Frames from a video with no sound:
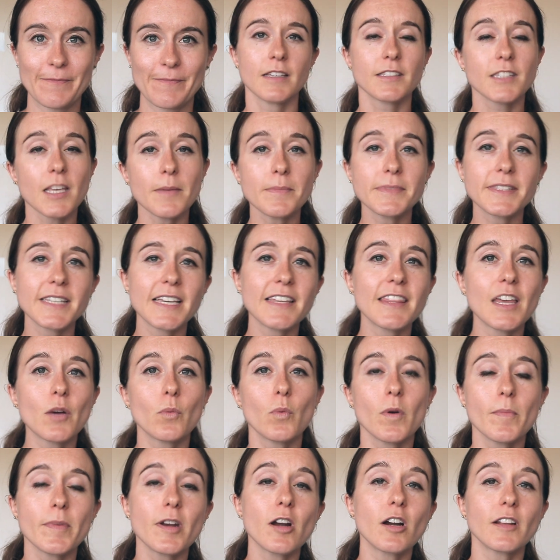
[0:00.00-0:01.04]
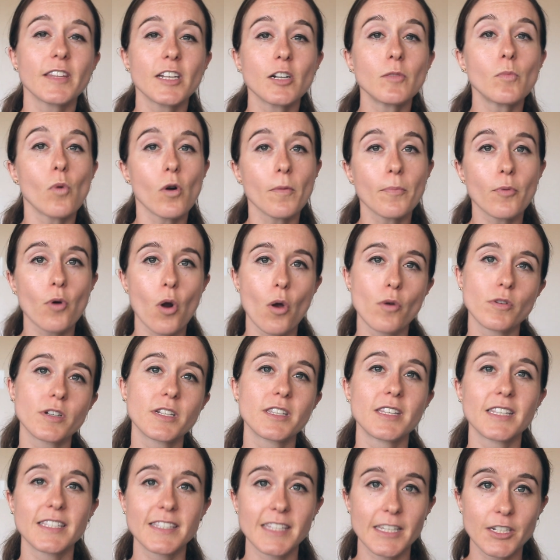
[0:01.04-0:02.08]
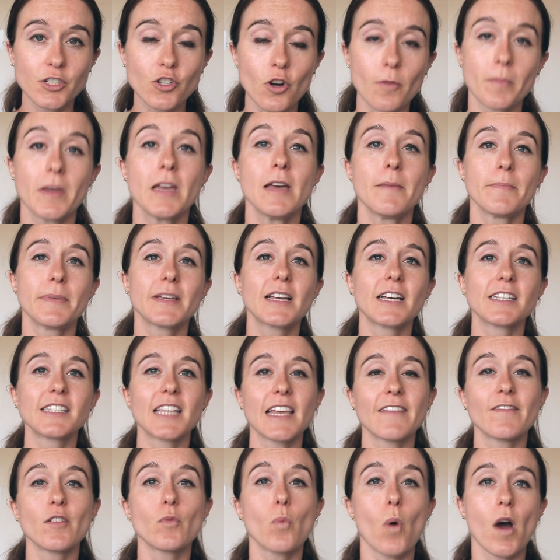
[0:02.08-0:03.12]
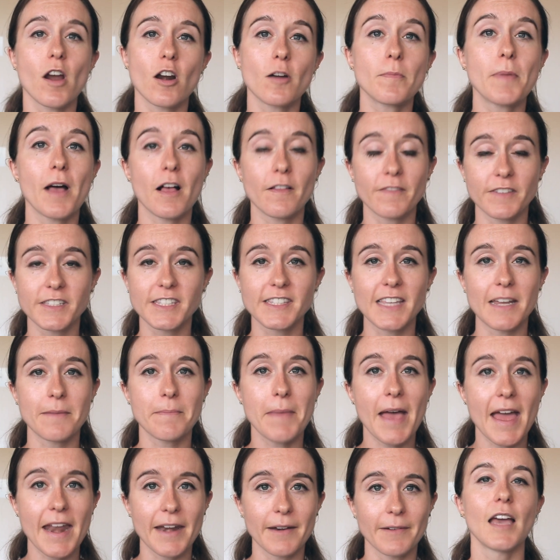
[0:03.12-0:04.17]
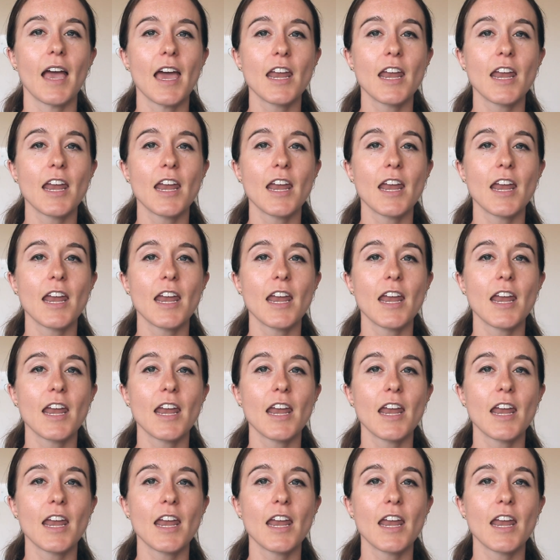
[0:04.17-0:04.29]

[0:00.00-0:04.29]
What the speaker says: Some say that women are a little more prone to this syndrome because they have a wider pelvis than men.